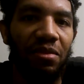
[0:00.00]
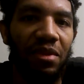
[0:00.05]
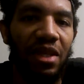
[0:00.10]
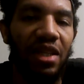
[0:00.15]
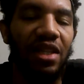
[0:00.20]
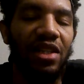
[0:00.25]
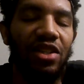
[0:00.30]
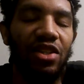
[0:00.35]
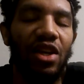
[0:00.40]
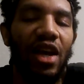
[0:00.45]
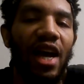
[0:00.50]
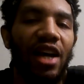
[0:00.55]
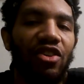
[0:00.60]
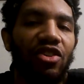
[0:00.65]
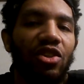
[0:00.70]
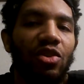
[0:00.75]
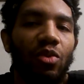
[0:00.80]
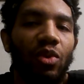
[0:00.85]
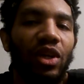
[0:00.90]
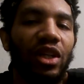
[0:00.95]
me to
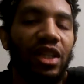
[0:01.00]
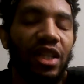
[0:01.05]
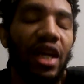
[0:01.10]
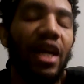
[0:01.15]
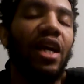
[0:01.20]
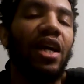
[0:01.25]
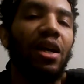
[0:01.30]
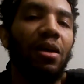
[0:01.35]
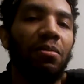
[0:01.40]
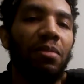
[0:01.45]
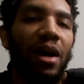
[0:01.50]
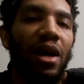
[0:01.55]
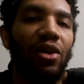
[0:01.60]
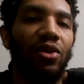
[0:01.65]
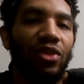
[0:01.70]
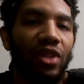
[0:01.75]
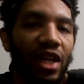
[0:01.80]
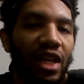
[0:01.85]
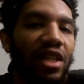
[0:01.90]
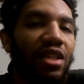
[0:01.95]
actually want to care
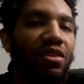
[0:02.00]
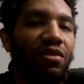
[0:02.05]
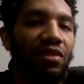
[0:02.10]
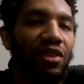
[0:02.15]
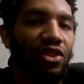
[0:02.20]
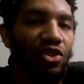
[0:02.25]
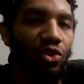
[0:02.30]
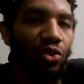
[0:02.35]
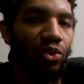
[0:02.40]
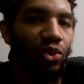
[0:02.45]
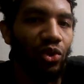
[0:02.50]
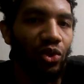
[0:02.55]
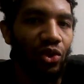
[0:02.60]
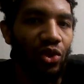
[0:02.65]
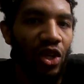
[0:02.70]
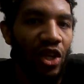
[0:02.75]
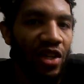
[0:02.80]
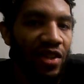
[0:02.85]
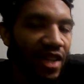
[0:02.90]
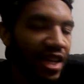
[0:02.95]
about the individual
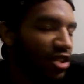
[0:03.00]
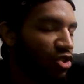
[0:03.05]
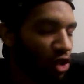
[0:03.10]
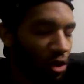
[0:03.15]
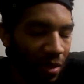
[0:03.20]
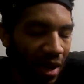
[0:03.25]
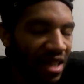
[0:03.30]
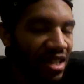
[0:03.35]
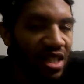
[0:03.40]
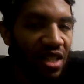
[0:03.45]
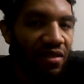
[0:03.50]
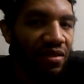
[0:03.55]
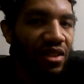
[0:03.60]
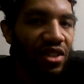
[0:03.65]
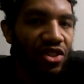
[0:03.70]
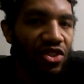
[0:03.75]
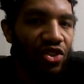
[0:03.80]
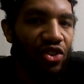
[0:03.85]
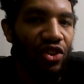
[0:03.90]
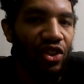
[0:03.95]
that's on my
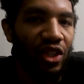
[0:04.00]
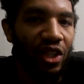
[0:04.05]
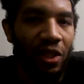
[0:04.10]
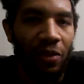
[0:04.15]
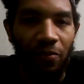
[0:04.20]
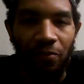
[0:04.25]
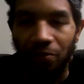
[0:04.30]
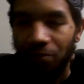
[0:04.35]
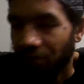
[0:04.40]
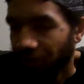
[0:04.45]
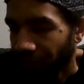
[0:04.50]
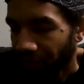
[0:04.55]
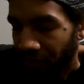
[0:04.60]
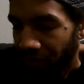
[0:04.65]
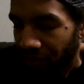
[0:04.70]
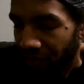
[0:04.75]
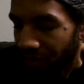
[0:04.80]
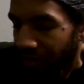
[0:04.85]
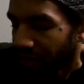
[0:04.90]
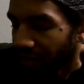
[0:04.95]
TV screen.
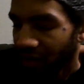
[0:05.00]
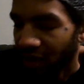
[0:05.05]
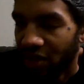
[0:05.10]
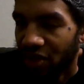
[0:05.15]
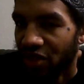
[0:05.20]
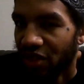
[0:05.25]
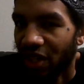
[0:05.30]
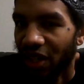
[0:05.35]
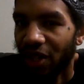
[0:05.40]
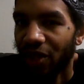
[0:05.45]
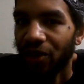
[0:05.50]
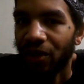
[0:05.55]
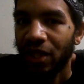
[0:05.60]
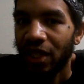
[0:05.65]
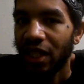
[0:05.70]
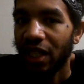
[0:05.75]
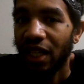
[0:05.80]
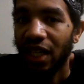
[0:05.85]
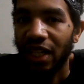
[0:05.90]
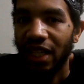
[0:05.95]
So,
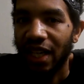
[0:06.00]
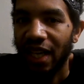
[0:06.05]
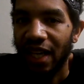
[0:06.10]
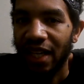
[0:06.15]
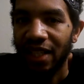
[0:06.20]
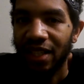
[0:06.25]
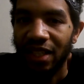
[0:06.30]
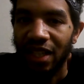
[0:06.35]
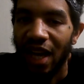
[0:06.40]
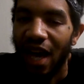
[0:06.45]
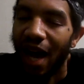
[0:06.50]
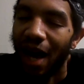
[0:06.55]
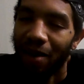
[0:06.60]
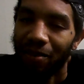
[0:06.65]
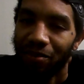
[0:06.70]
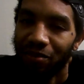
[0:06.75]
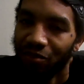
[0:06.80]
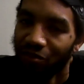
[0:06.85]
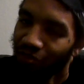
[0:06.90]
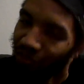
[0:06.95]
again,
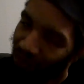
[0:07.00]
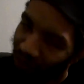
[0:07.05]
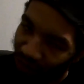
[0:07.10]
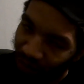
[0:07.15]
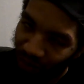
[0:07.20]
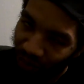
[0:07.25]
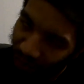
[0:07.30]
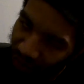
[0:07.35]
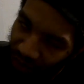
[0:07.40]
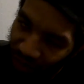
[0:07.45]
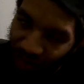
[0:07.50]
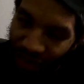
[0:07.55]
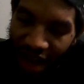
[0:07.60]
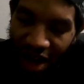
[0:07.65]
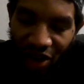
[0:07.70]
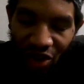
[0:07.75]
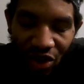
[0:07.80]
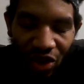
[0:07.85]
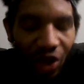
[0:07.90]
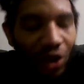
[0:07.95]
I'm
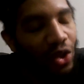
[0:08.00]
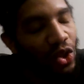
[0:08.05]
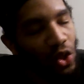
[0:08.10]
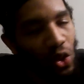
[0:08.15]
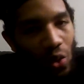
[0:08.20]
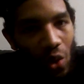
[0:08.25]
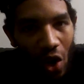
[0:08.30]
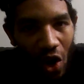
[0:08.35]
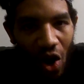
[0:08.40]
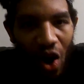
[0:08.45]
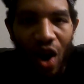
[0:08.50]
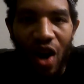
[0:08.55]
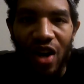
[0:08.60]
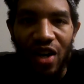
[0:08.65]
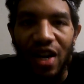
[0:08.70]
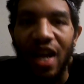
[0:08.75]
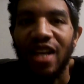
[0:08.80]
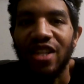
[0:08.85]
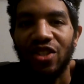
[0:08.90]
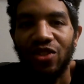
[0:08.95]
not going to go too
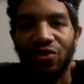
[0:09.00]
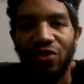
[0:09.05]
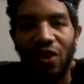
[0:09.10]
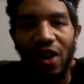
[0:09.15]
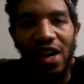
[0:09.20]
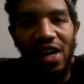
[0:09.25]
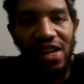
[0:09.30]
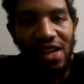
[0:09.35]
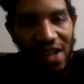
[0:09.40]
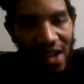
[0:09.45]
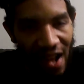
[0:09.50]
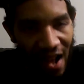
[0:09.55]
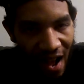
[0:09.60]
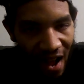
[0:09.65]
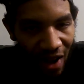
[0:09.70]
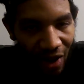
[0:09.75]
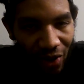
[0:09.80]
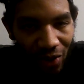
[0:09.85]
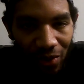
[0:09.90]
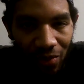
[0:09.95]
hard as of right
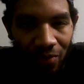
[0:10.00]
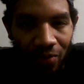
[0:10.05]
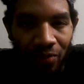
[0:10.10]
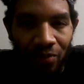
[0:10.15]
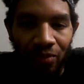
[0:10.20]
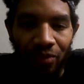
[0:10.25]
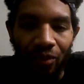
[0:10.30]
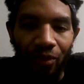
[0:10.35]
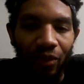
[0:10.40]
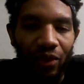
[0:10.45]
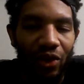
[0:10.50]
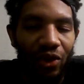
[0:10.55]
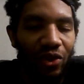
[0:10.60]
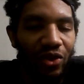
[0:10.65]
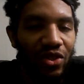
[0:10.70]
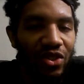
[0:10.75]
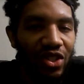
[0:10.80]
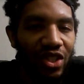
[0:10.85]
now. We're going